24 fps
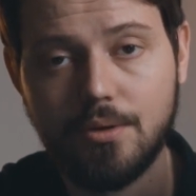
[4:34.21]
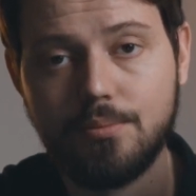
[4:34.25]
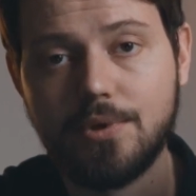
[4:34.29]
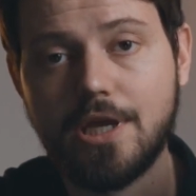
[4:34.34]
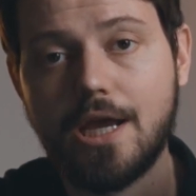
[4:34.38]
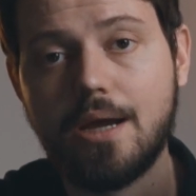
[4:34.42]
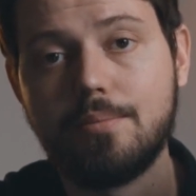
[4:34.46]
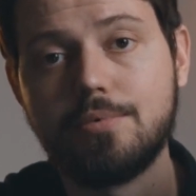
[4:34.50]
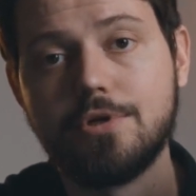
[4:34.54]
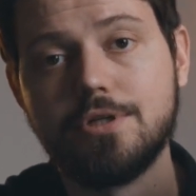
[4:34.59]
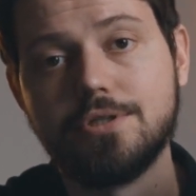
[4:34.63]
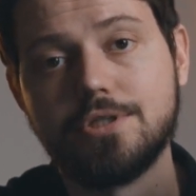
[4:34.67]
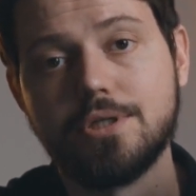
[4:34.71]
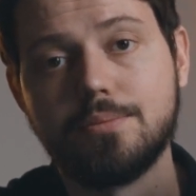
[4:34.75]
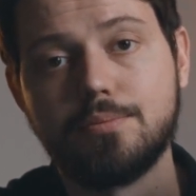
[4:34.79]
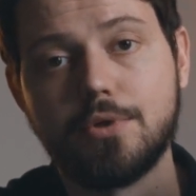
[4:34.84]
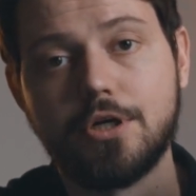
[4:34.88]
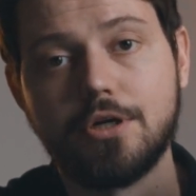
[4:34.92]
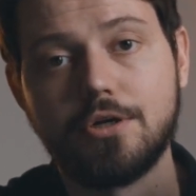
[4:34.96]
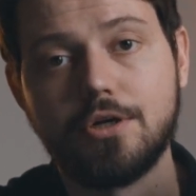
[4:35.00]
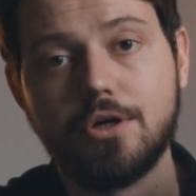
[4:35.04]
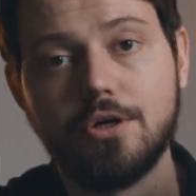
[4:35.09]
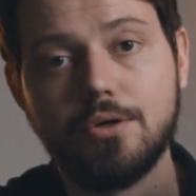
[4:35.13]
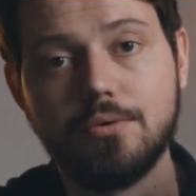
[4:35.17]
Be happy to jump
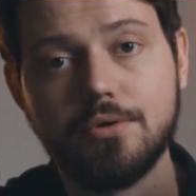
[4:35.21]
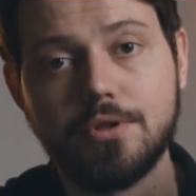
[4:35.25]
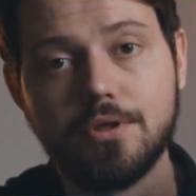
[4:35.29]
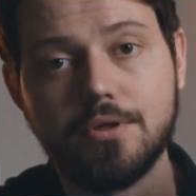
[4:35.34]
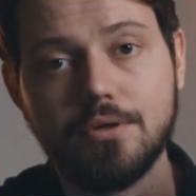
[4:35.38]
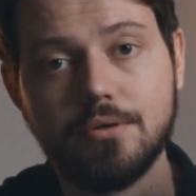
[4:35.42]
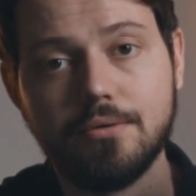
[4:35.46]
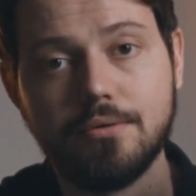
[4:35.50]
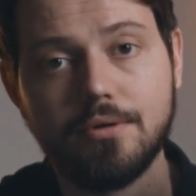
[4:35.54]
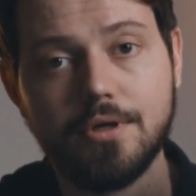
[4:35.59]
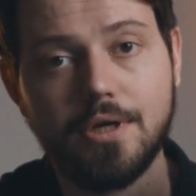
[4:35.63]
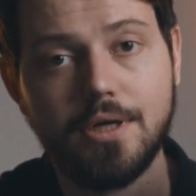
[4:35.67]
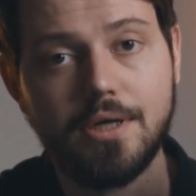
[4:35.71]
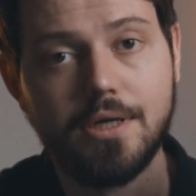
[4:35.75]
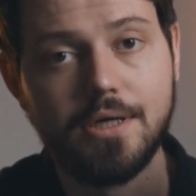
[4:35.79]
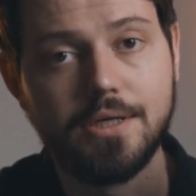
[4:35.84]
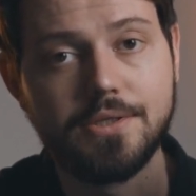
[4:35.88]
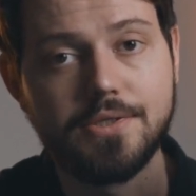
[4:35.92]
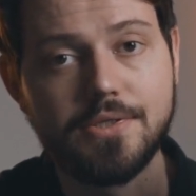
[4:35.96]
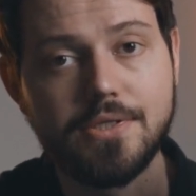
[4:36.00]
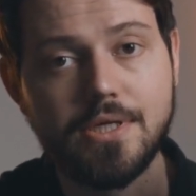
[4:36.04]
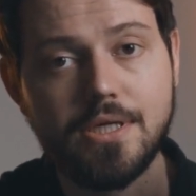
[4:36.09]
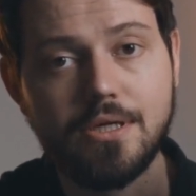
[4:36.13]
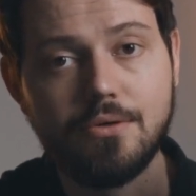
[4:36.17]
on a call with you
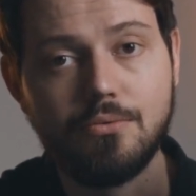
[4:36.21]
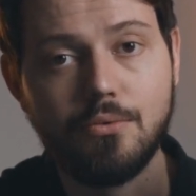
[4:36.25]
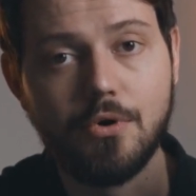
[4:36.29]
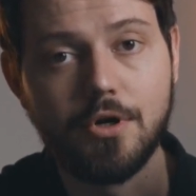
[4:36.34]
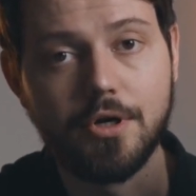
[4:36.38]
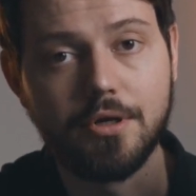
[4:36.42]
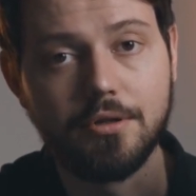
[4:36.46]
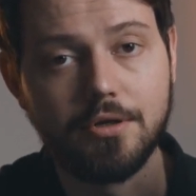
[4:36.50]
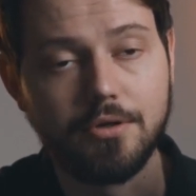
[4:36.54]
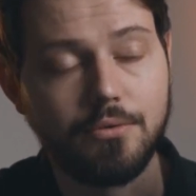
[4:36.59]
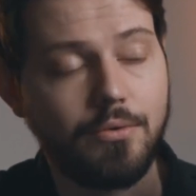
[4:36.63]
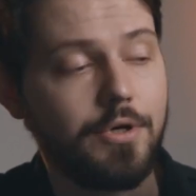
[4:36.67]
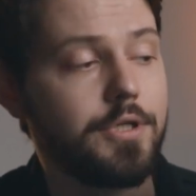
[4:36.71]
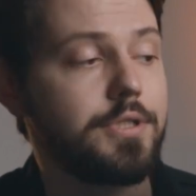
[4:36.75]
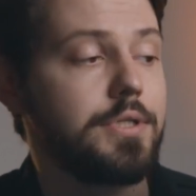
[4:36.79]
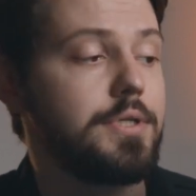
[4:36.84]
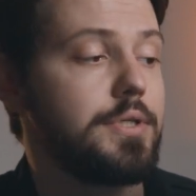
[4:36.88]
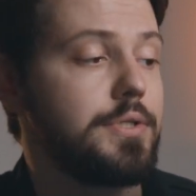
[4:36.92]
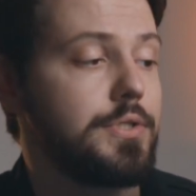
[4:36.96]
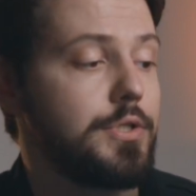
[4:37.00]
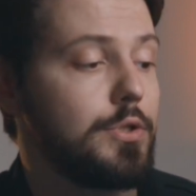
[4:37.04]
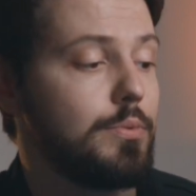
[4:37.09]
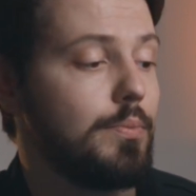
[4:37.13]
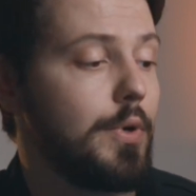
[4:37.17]
see what other
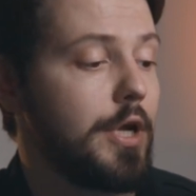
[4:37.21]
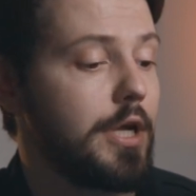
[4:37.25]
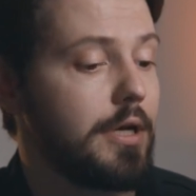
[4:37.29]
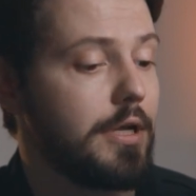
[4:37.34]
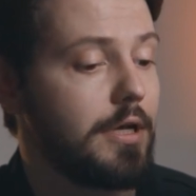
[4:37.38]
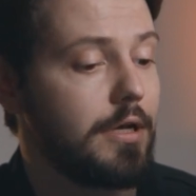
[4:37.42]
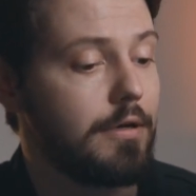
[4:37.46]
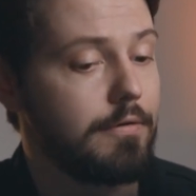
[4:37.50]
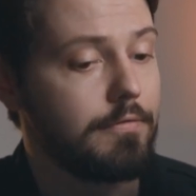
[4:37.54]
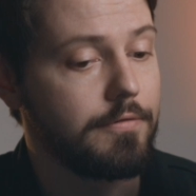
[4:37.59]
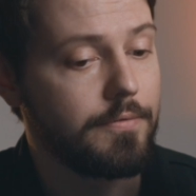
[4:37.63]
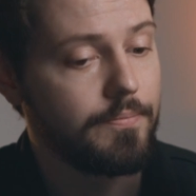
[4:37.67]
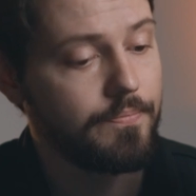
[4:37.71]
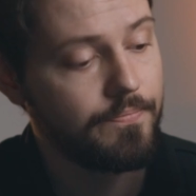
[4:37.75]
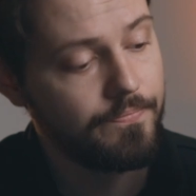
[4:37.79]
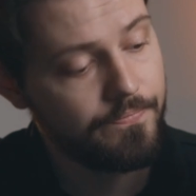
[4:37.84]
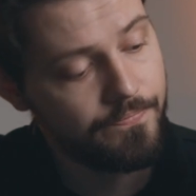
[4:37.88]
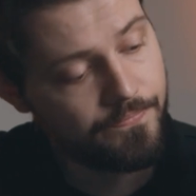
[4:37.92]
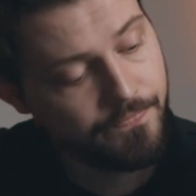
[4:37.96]
questions you may have.